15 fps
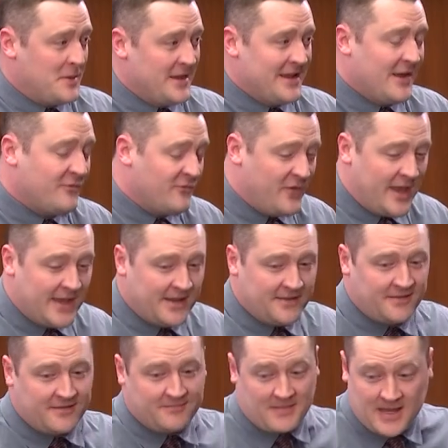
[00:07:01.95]
betting out in
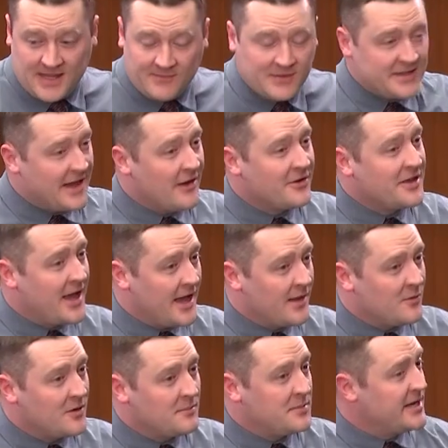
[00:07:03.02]
Vegas and even down in
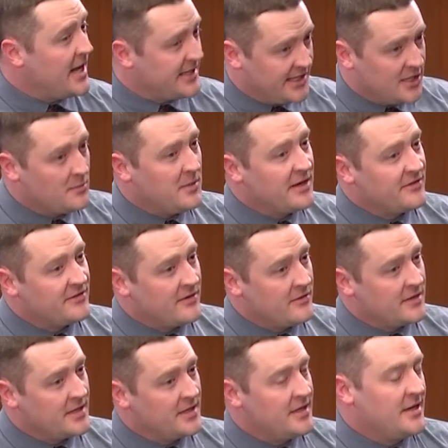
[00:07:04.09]
Iowa, but not here in
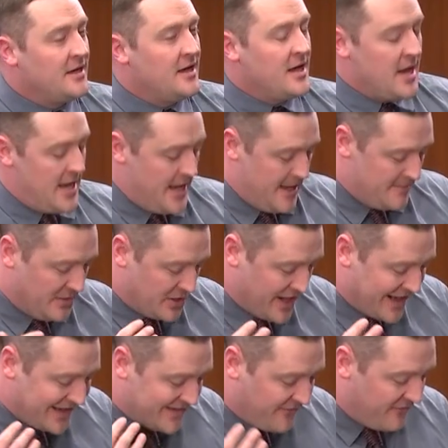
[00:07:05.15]
Minnesota. Um, you're
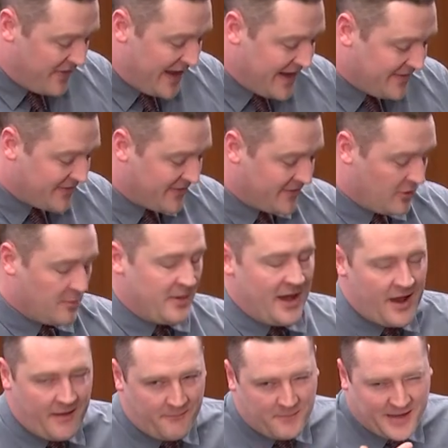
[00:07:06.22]
kind of the face, or be,
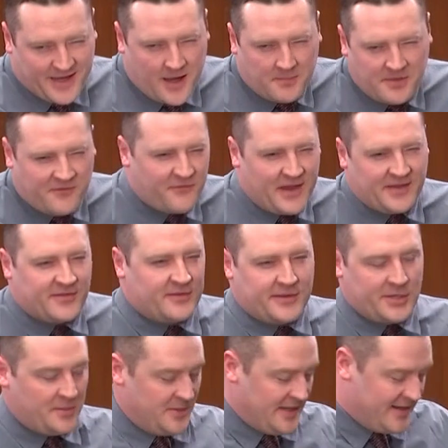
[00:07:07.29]
become the face a
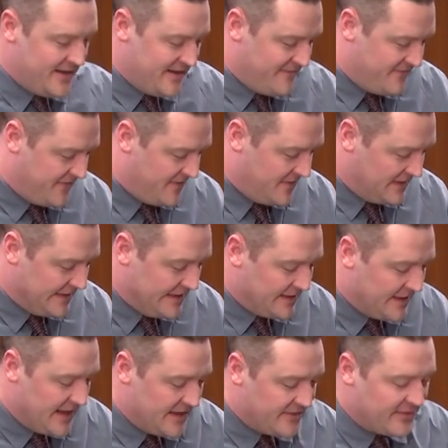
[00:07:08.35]
little bit, of
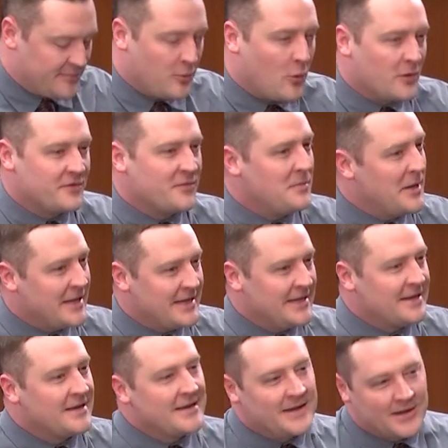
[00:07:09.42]
legalized sports
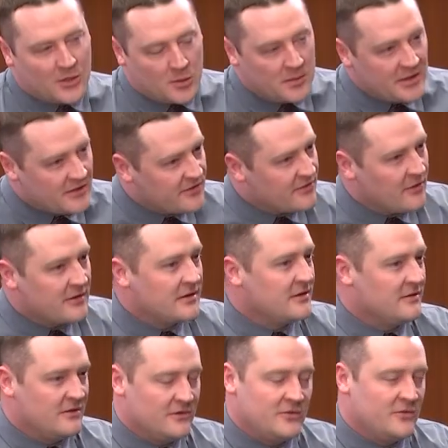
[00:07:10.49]
betting here in Minnesota.
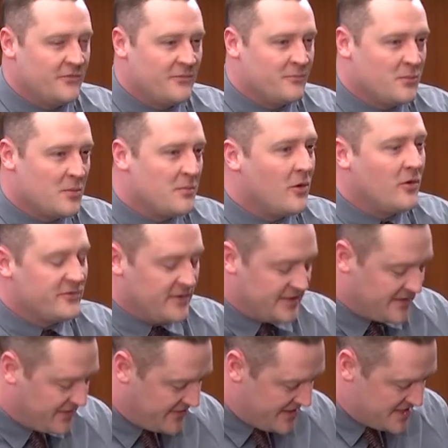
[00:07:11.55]
You, you've proposed
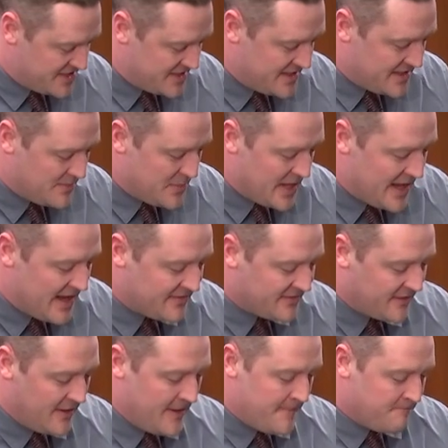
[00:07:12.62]
legislation in the
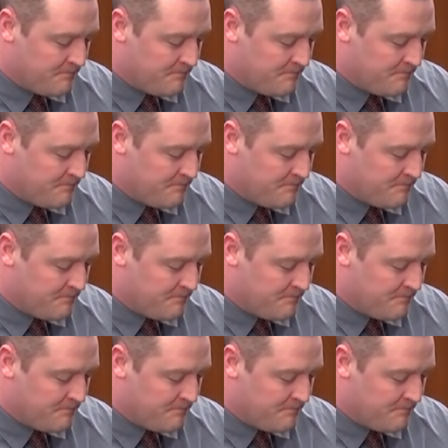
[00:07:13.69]
past.